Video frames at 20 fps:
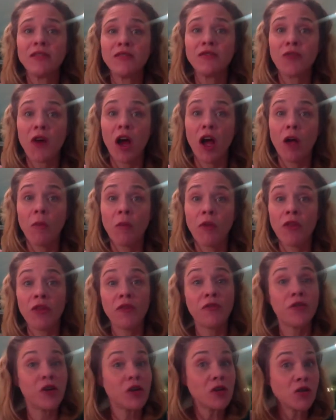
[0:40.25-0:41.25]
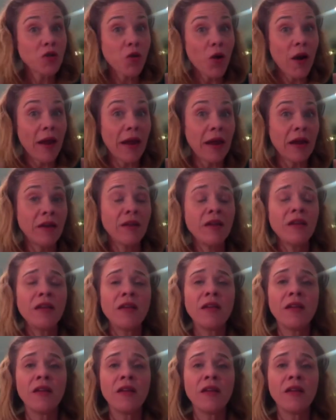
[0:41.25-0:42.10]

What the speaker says: from the first grade